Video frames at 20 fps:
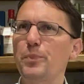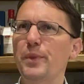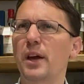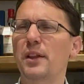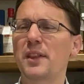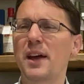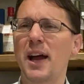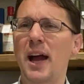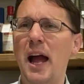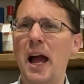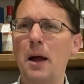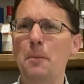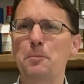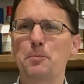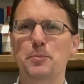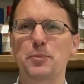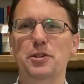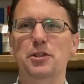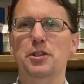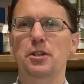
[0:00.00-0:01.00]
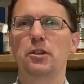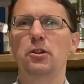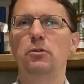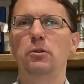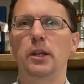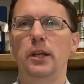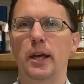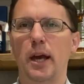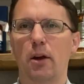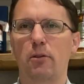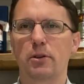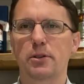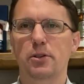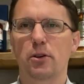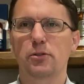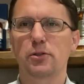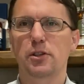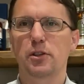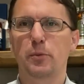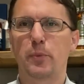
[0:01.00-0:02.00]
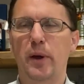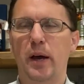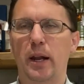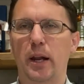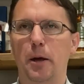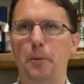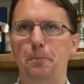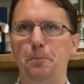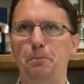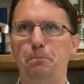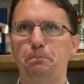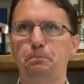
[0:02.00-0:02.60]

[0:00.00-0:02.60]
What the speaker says: And that absolutely carries on to the palate.